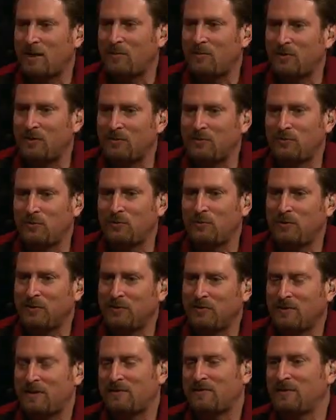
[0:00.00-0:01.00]
Diablo to
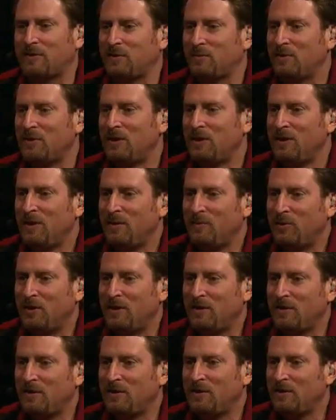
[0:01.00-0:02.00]
possess him,
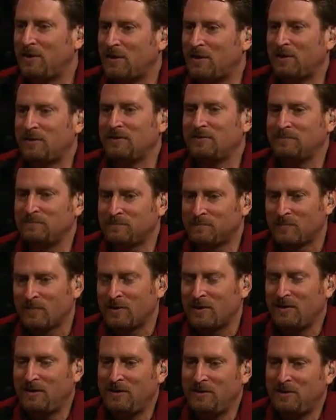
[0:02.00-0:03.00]
but in
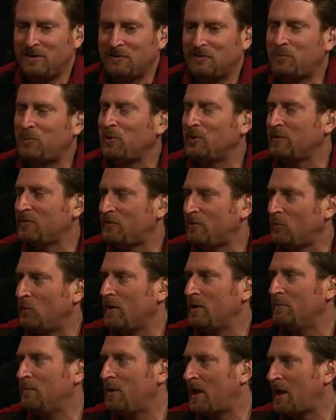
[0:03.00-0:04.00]
the experience, he
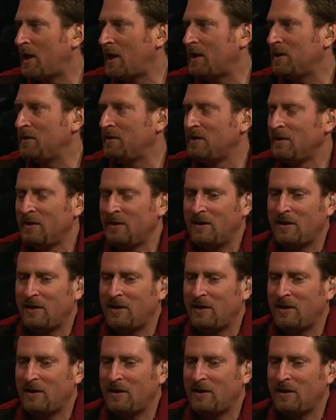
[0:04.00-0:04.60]
went mad